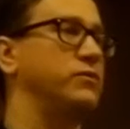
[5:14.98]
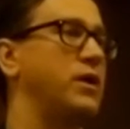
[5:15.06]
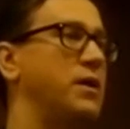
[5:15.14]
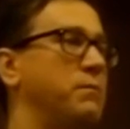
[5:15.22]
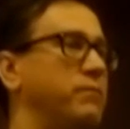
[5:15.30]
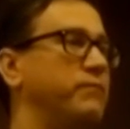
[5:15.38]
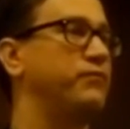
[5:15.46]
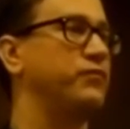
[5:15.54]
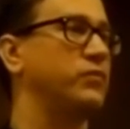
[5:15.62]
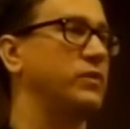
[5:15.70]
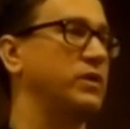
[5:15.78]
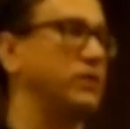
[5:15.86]
um,
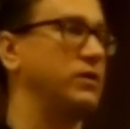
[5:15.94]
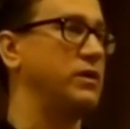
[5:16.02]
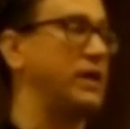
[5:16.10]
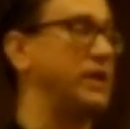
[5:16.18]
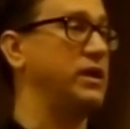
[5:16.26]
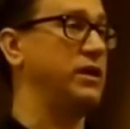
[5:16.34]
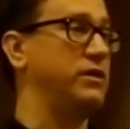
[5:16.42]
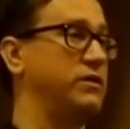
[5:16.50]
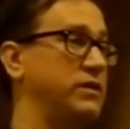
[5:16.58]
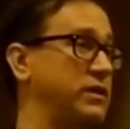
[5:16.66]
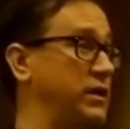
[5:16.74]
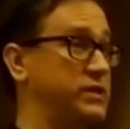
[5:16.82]

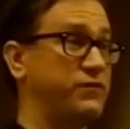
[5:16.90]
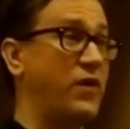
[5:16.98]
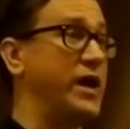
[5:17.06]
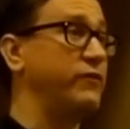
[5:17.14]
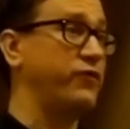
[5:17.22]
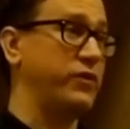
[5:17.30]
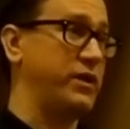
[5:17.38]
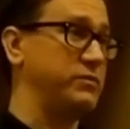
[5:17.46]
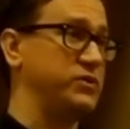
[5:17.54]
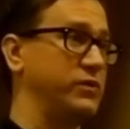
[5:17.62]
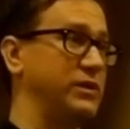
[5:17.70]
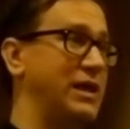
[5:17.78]
it's fine for them
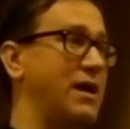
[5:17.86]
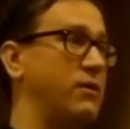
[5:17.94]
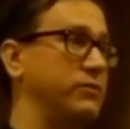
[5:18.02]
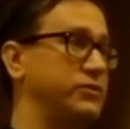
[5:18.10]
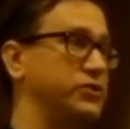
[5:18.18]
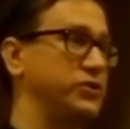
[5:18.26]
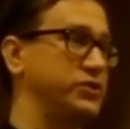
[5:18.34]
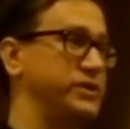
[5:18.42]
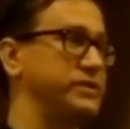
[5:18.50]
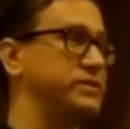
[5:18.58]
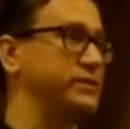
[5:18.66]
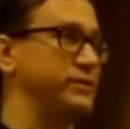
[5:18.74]
to allow
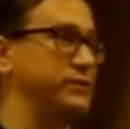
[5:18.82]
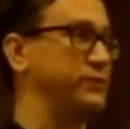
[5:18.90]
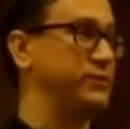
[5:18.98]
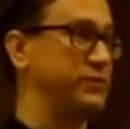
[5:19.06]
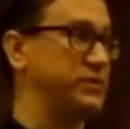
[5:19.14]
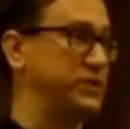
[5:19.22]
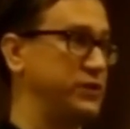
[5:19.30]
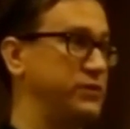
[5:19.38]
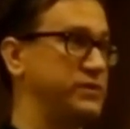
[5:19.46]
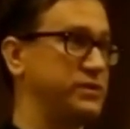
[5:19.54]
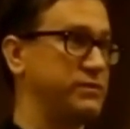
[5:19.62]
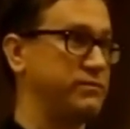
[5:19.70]
churches to, to to
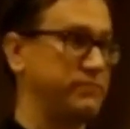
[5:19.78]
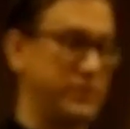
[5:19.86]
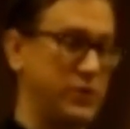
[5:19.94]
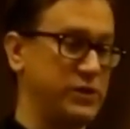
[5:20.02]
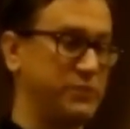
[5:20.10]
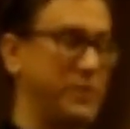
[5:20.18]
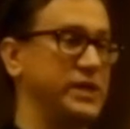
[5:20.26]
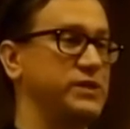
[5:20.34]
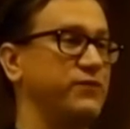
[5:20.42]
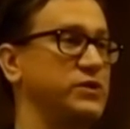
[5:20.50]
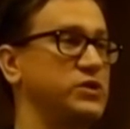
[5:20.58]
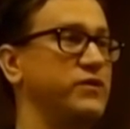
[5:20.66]
use their space
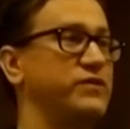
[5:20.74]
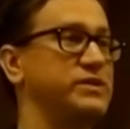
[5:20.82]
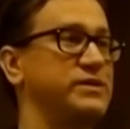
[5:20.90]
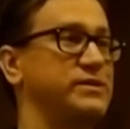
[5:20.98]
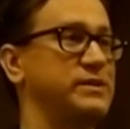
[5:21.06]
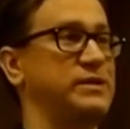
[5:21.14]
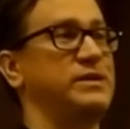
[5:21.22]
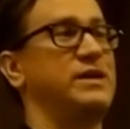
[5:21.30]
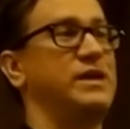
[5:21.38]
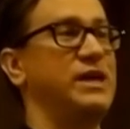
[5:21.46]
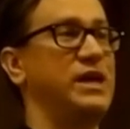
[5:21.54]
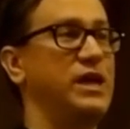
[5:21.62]
for services.
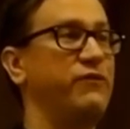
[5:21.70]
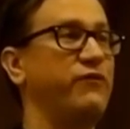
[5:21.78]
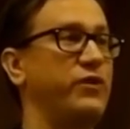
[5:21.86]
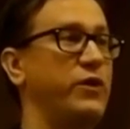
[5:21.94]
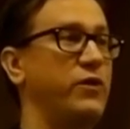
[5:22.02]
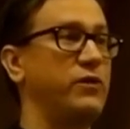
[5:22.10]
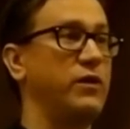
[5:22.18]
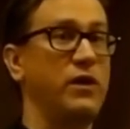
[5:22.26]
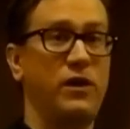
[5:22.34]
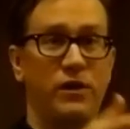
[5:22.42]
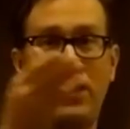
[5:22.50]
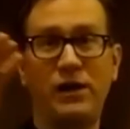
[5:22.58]
If they're
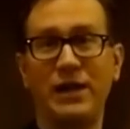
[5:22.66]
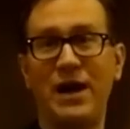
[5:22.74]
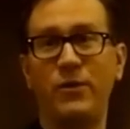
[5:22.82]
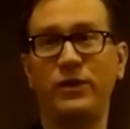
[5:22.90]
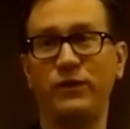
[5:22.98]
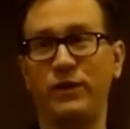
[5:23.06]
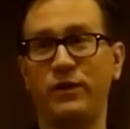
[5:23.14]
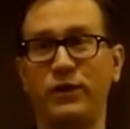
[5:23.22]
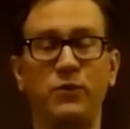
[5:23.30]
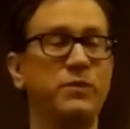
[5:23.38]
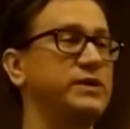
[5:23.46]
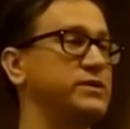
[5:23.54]
allowing the
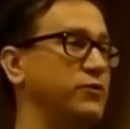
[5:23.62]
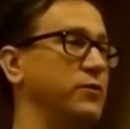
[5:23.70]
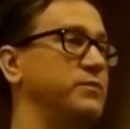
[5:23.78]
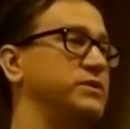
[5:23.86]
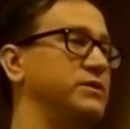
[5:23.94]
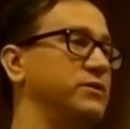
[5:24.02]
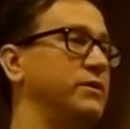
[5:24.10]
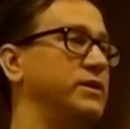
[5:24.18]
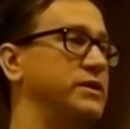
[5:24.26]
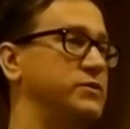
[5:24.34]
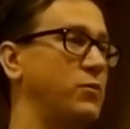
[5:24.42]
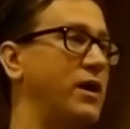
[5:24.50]
humanist group to do it
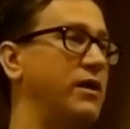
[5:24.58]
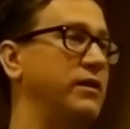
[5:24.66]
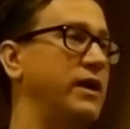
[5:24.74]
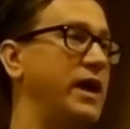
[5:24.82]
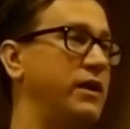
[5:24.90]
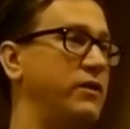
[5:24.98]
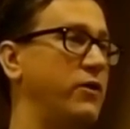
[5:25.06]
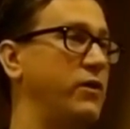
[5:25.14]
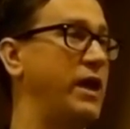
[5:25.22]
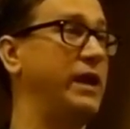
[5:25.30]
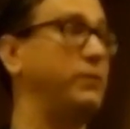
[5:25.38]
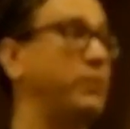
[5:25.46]
as well, and they're
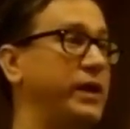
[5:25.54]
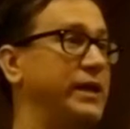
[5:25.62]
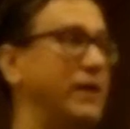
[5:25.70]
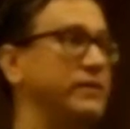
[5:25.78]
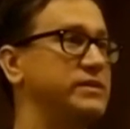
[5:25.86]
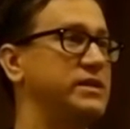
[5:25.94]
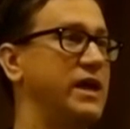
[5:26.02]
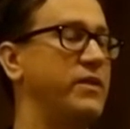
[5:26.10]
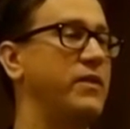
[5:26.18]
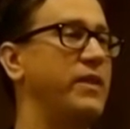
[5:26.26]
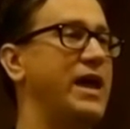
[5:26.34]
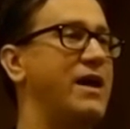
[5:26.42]
anybody else, and
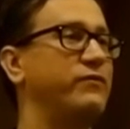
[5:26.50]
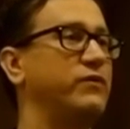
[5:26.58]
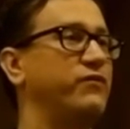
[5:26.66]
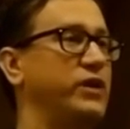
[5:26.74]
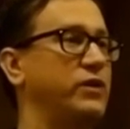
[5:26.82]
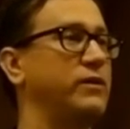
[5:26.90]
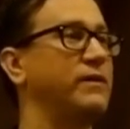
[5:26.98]
then they have to figure.